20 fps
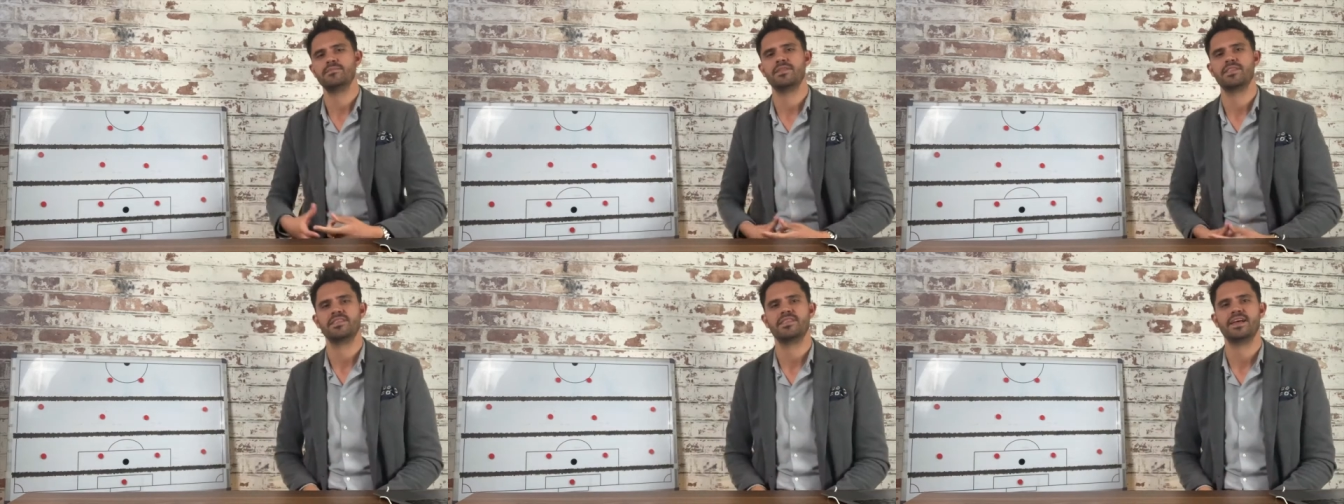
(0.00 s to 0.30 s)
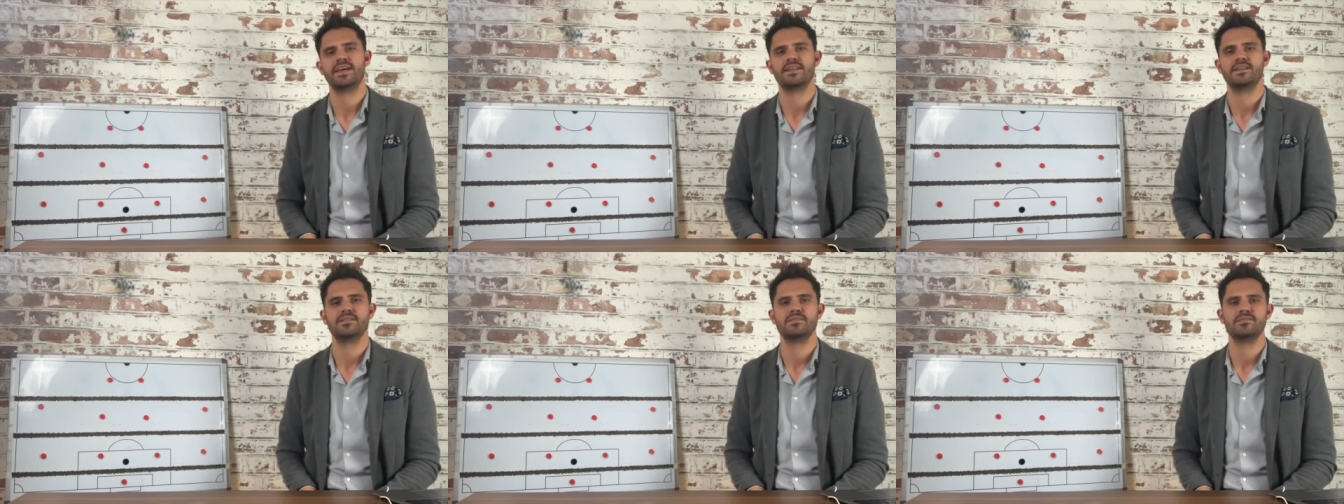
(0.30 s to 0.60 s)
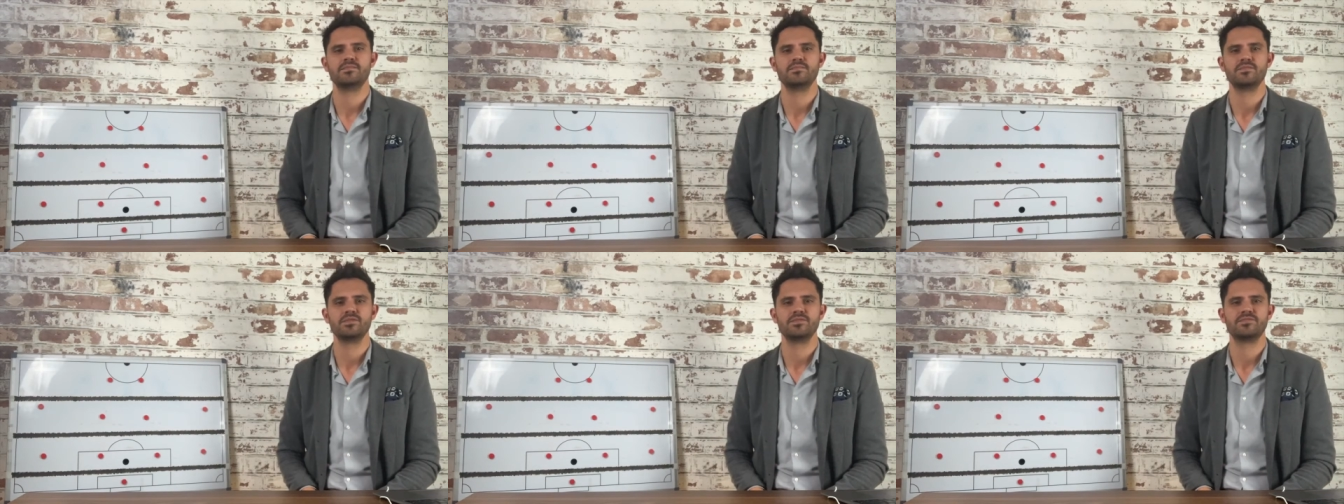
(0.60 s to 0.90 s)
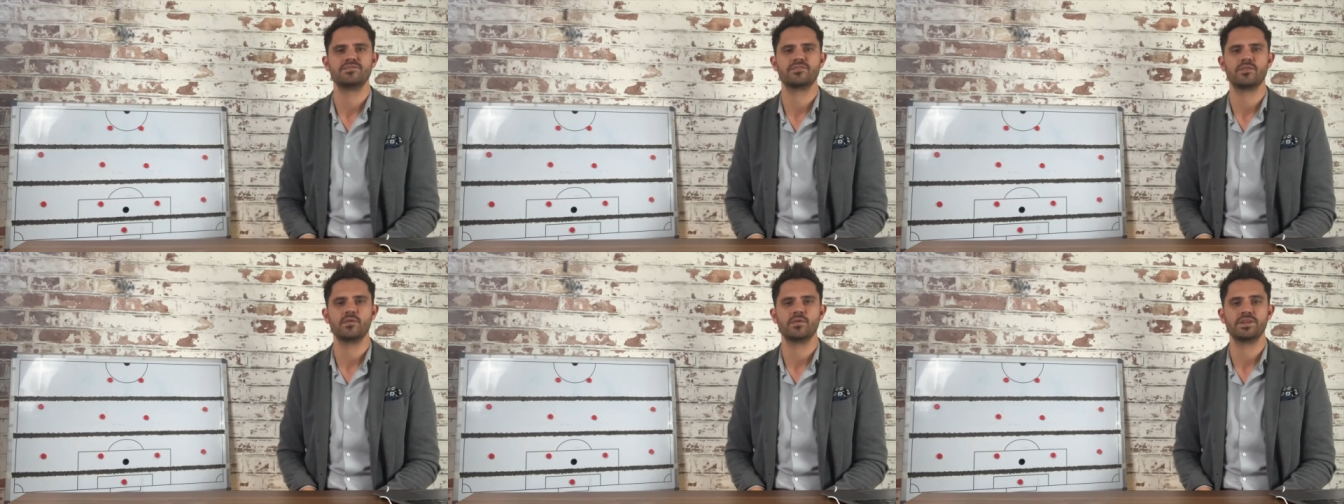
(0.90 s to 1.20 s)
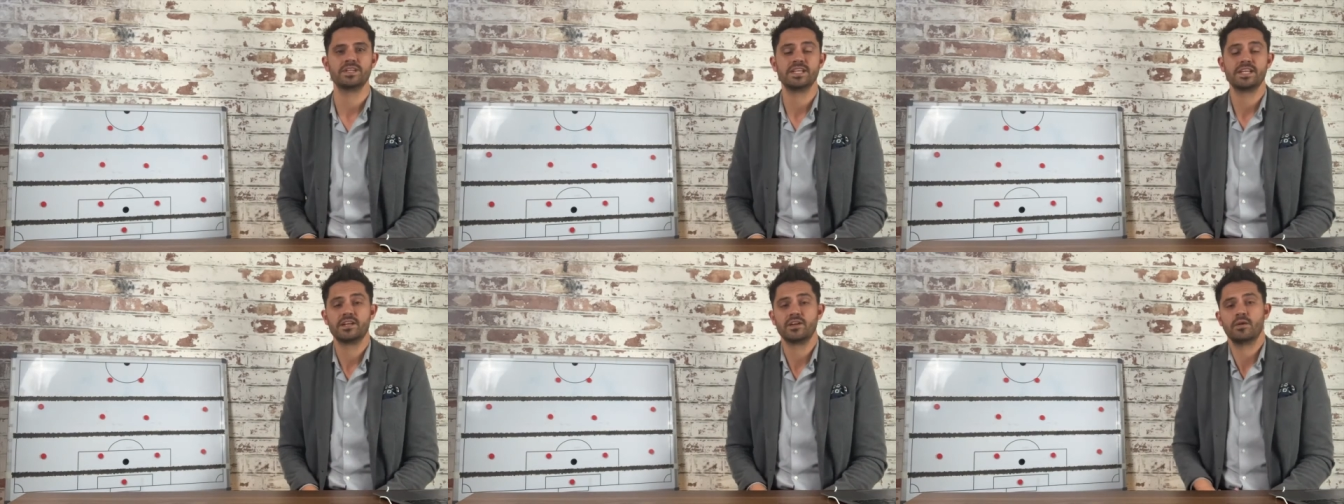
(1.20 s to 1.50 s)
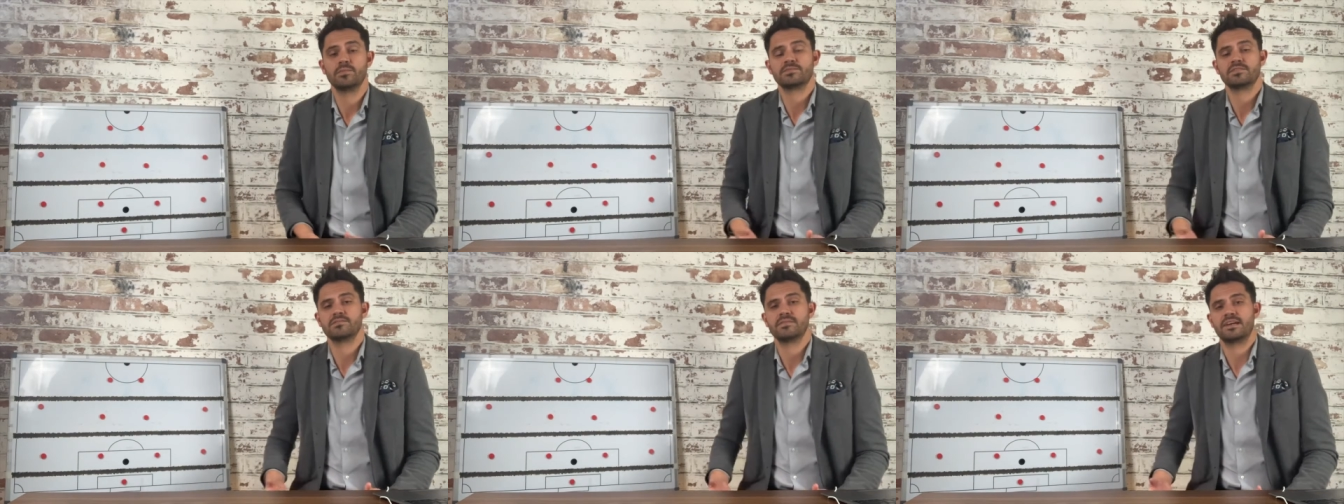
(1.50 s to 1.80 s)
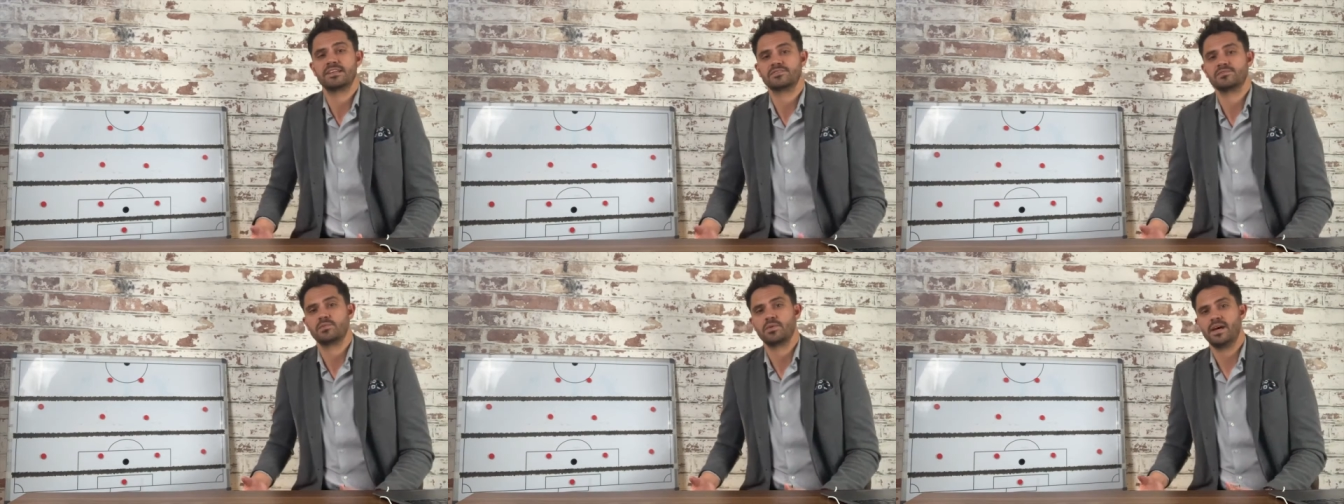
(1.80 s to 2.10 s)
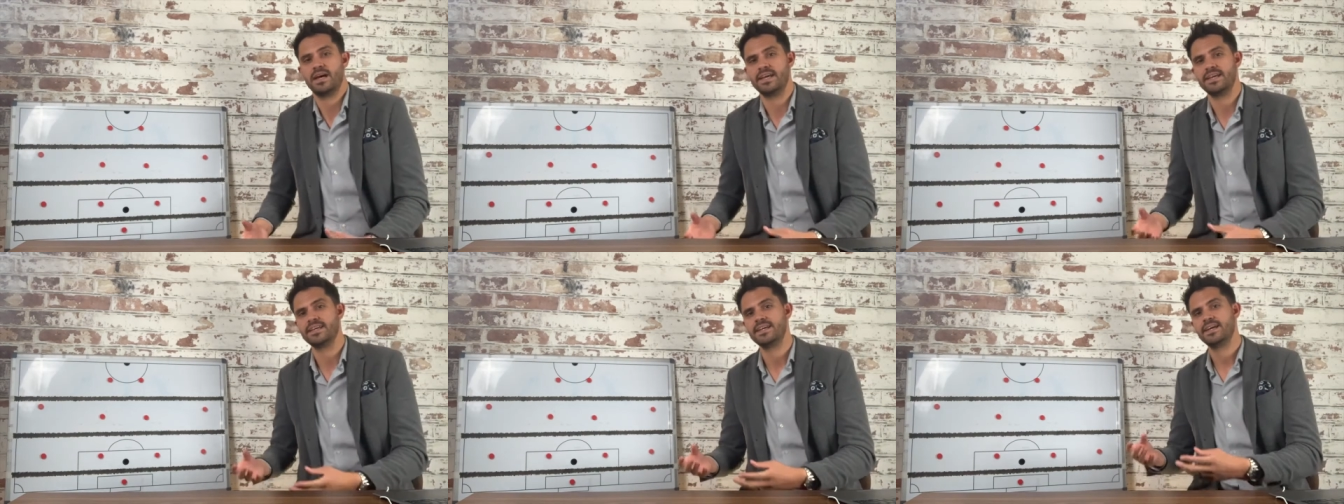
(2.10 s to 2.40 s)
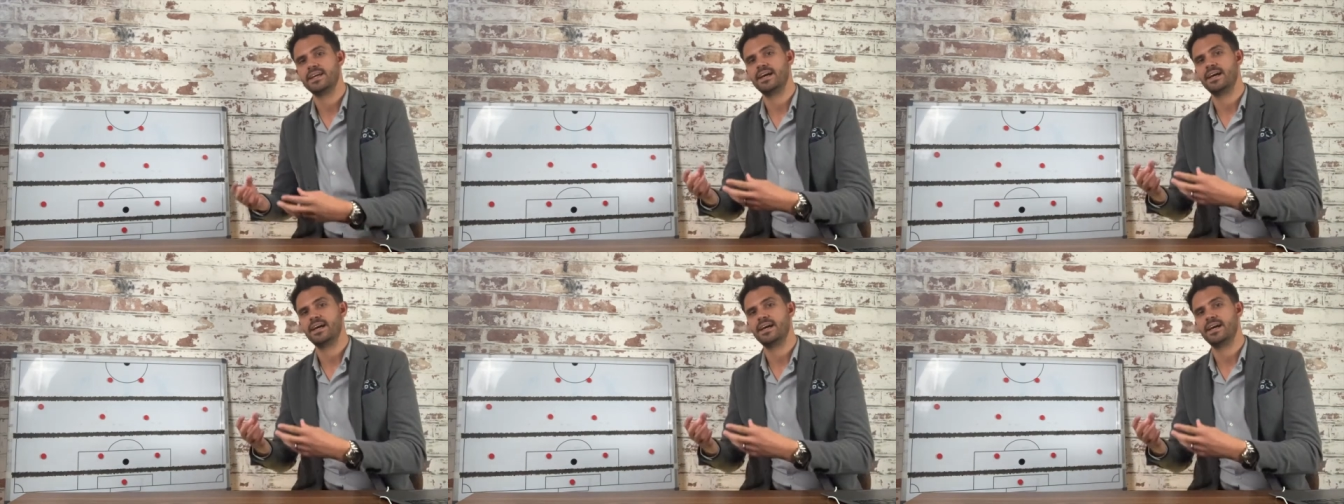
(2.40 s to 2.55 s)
then move forward in an optimized way